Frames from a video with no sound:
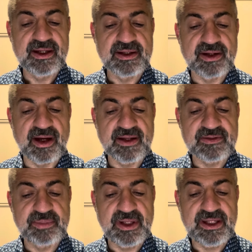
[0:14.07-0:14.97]
God has
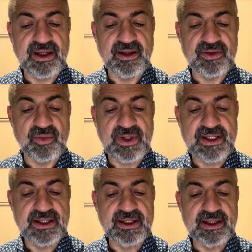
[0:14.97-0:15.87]
pity on the
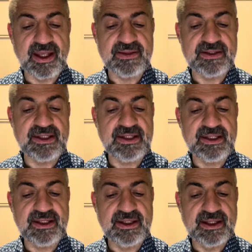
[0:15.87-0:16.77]
weak and the needy,